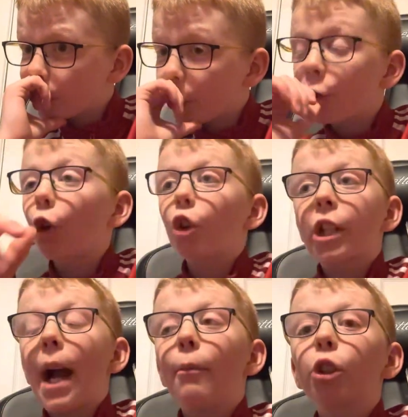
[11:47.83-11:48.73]
Josh
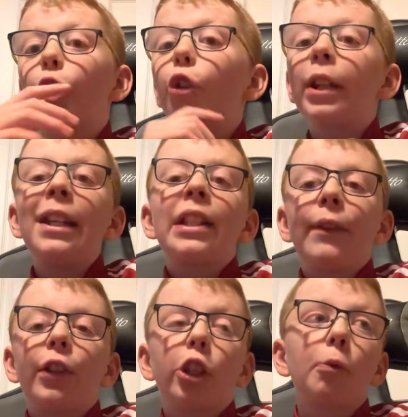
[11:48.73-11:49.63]
Campbell's good. He's
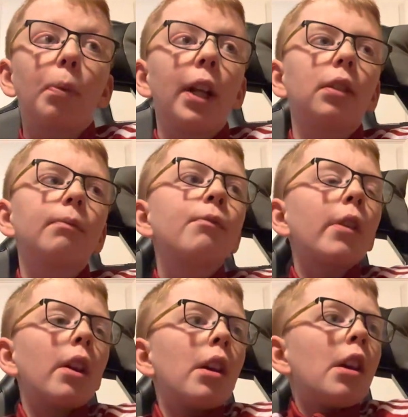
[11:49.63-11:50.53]
definitely a good player.
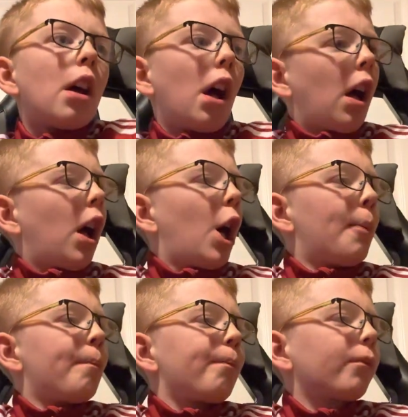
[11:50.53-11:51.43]

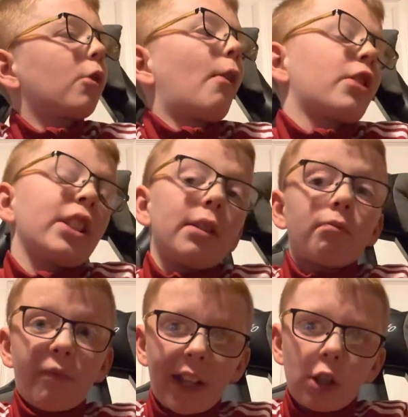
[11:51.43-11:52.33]
Obviously,
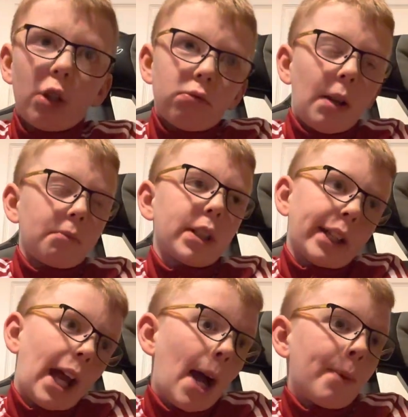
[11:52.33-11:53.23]
thank God, I'm kind
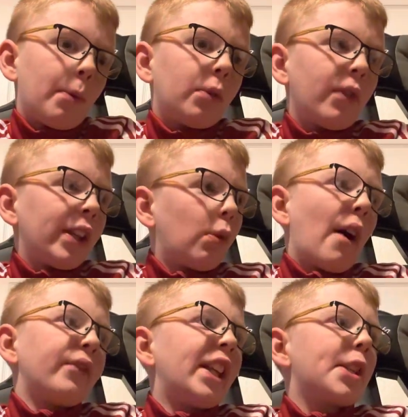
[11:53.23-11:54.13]
of happy they don't
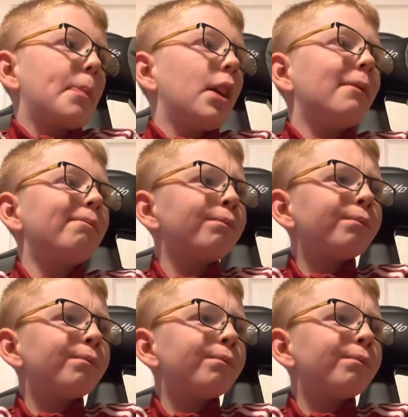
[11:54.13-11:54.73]
have Nisbet.